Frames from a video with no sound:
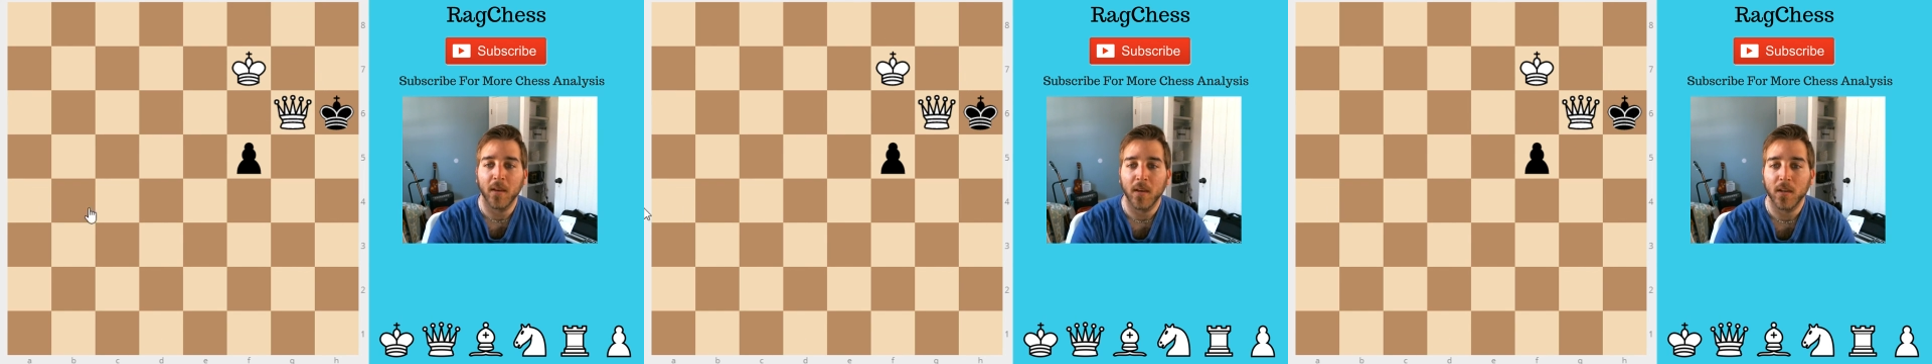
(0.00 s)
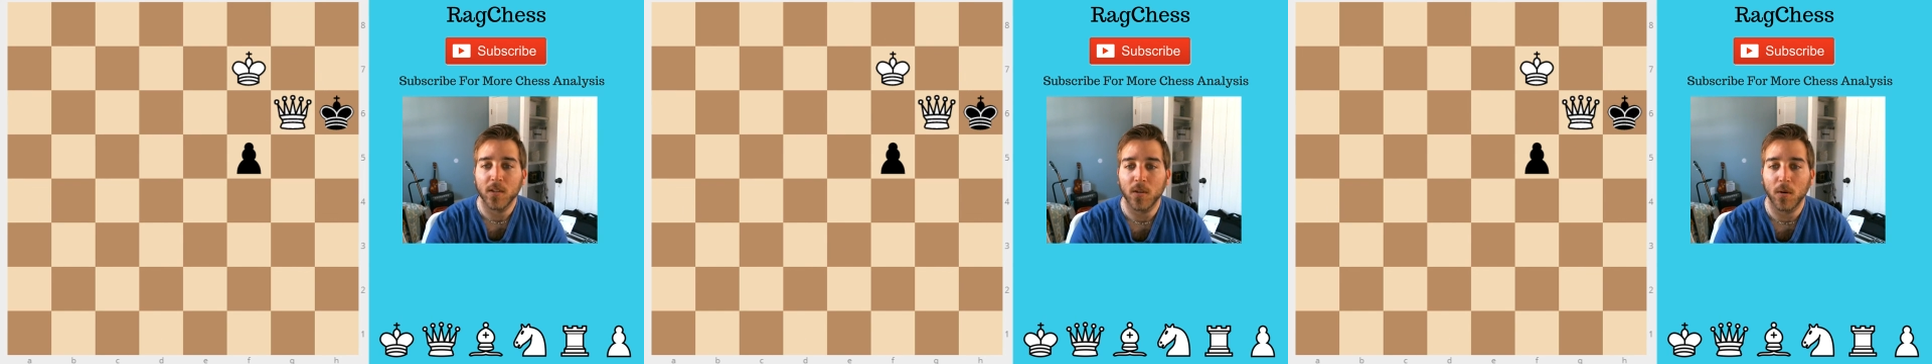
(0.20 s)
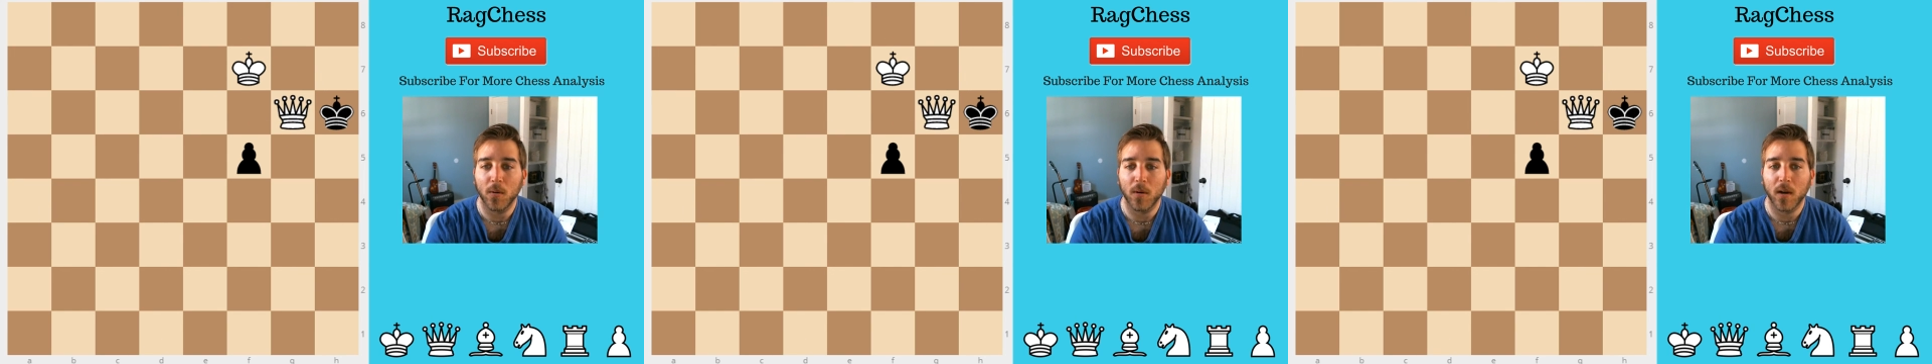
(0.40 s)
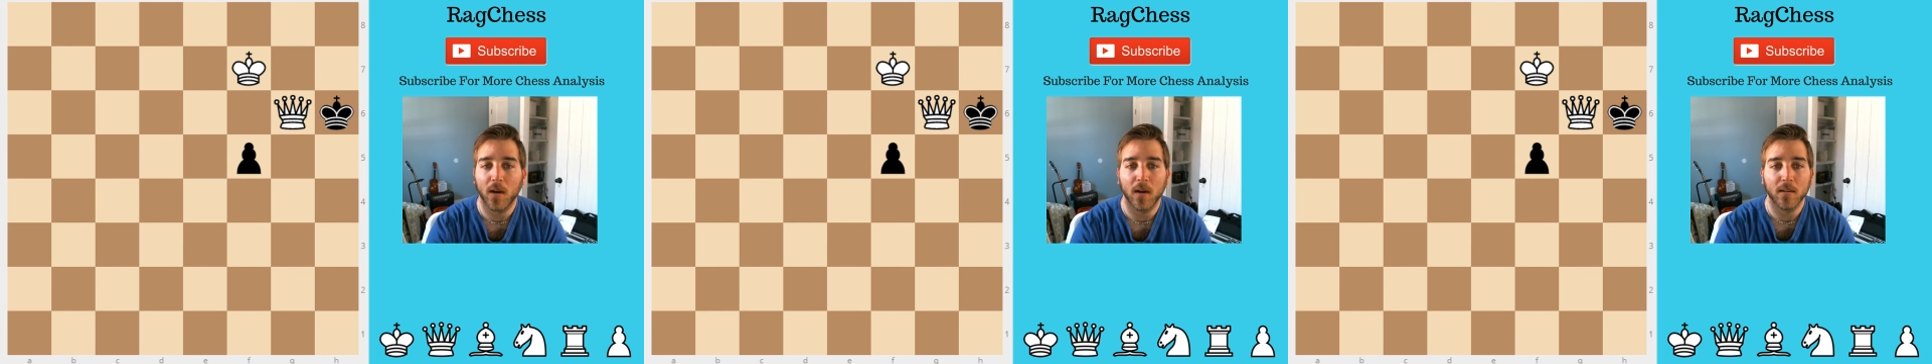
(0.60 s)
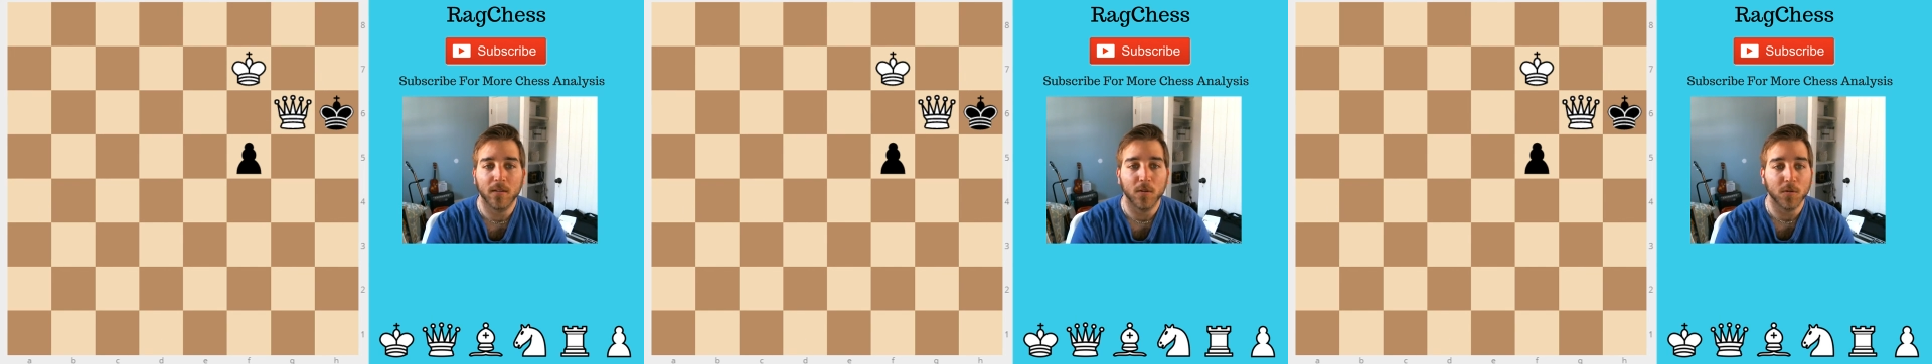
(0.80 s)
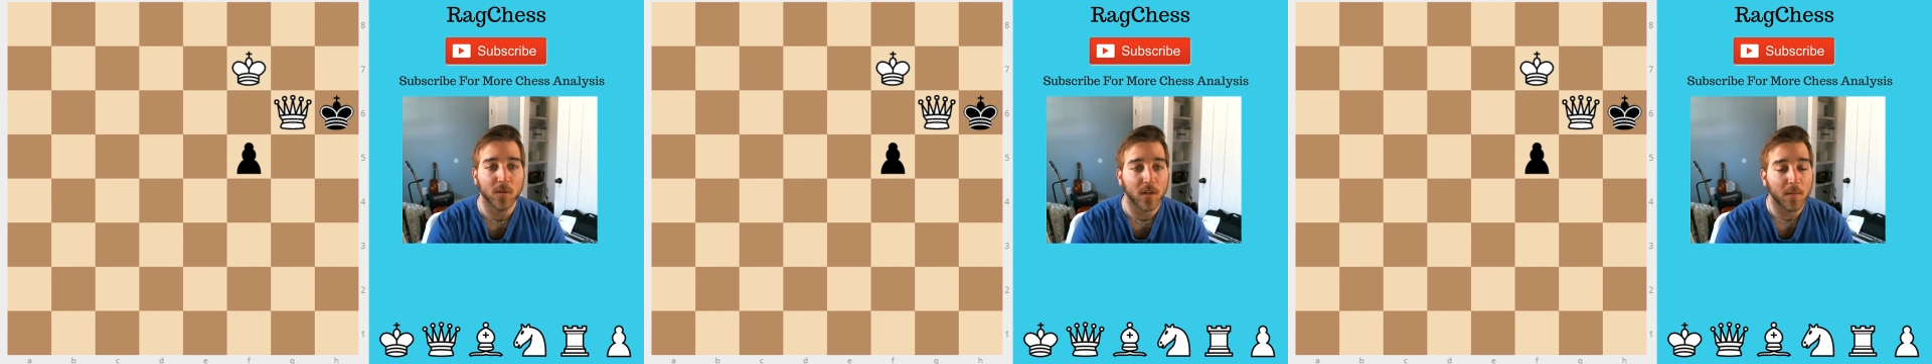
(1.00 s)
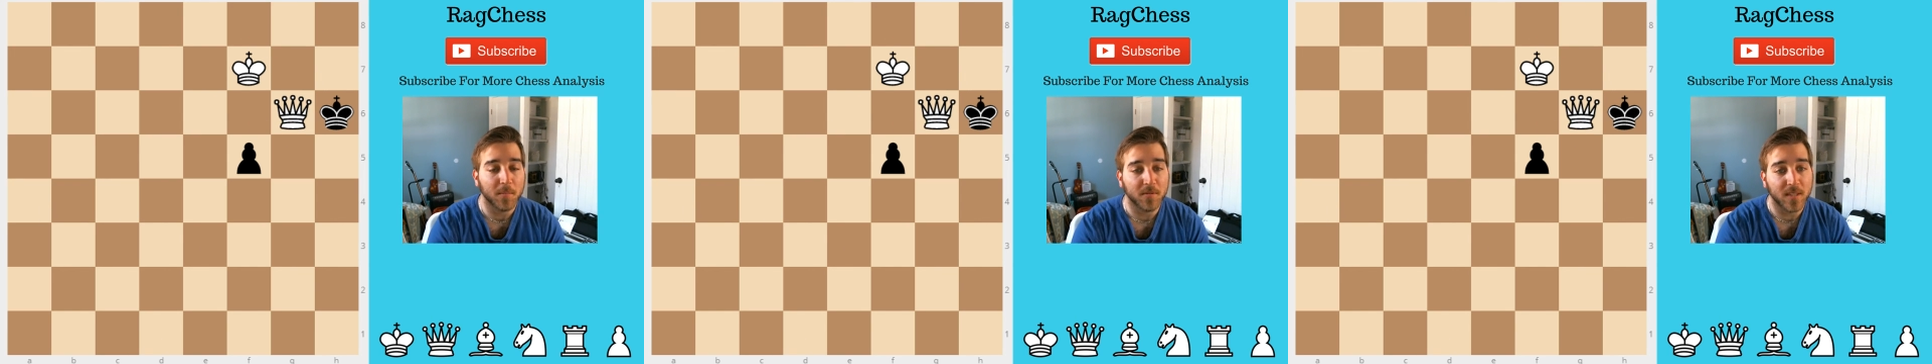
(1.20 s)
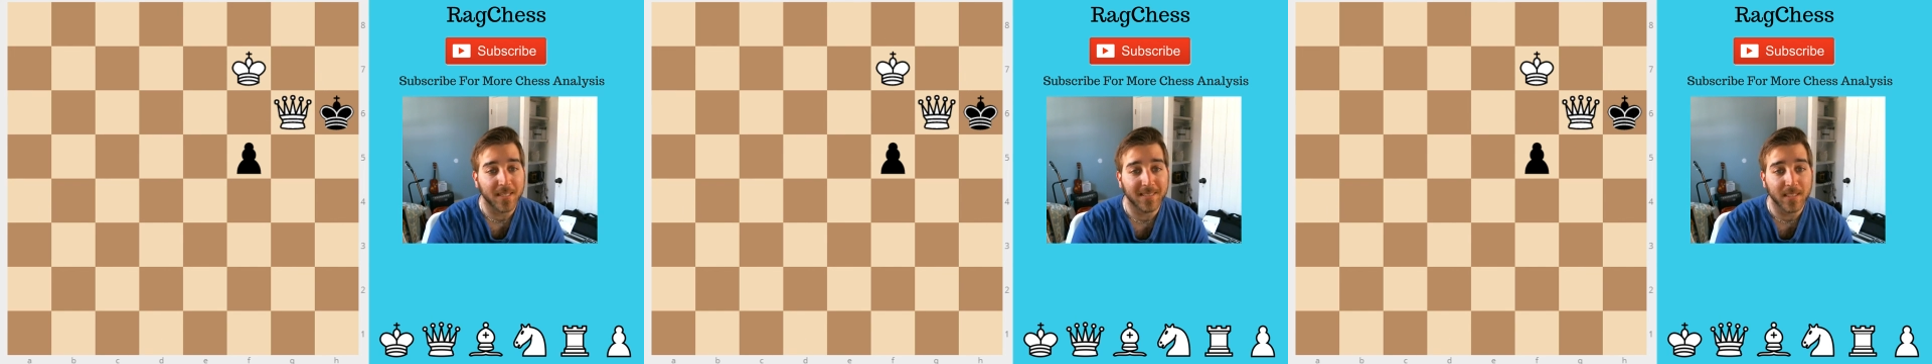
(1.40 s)
So those are a
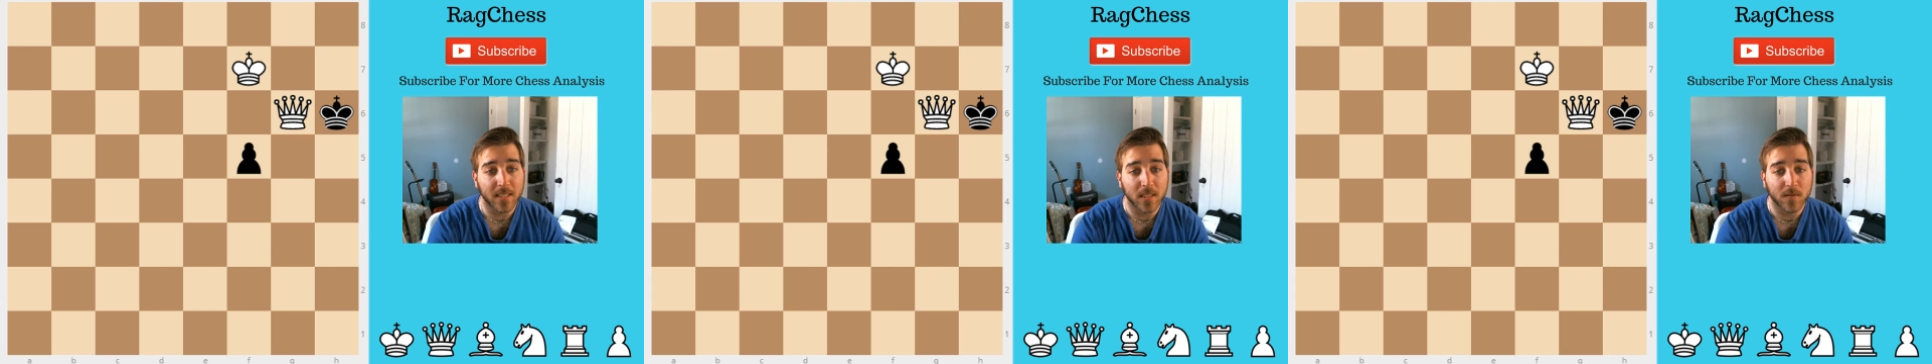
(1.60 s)
couple ideas